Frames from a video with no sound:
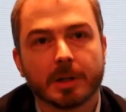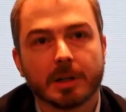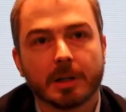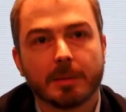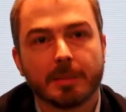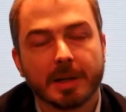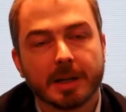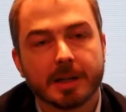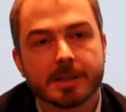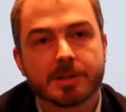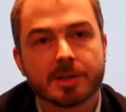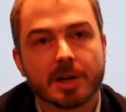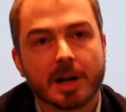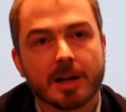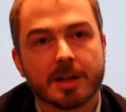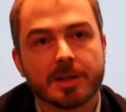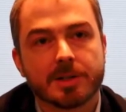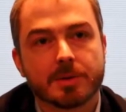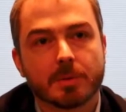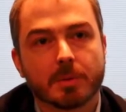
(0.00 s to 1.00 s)
the biggest
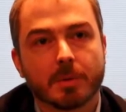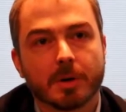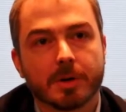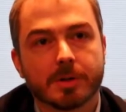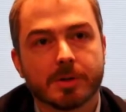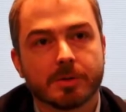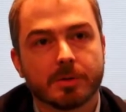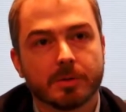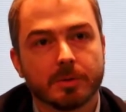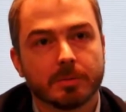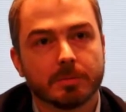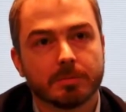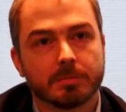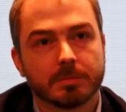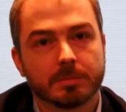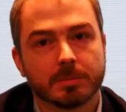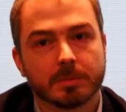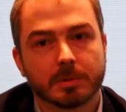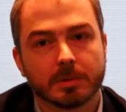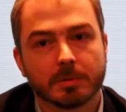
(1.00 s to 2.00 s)
challenge was to
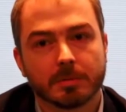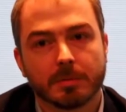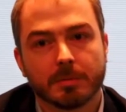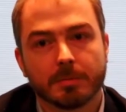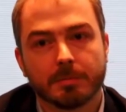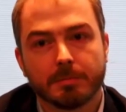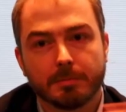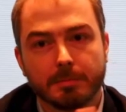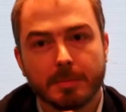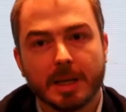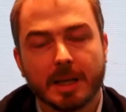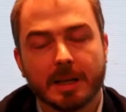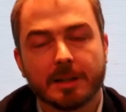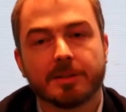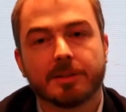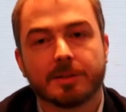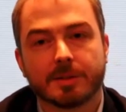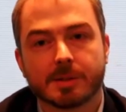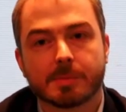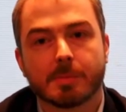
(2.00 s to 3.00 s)
make
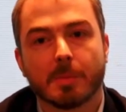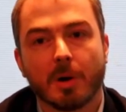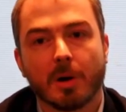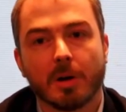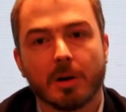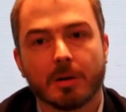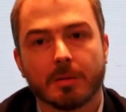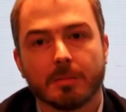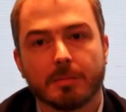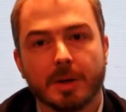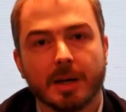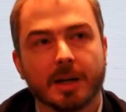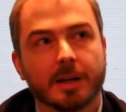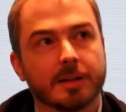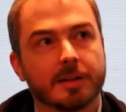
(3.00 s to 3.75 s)
it small, make